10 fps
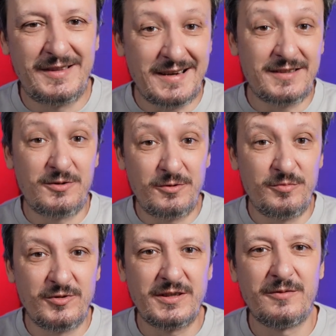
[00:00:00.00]
Thanks to
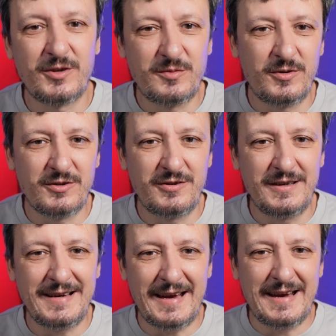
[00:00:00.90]
Robusta for
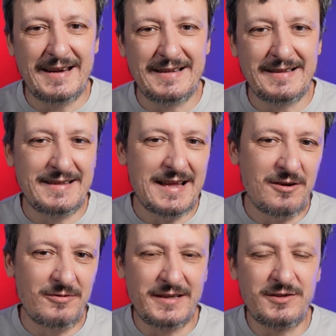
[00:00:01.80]
sponsoring. And
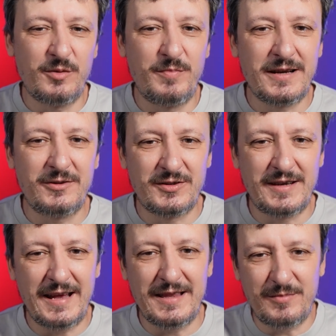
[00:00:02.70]
now let's go back to
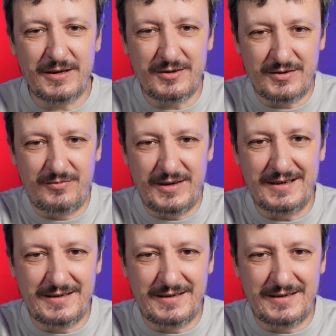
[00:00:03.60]
scaling because we can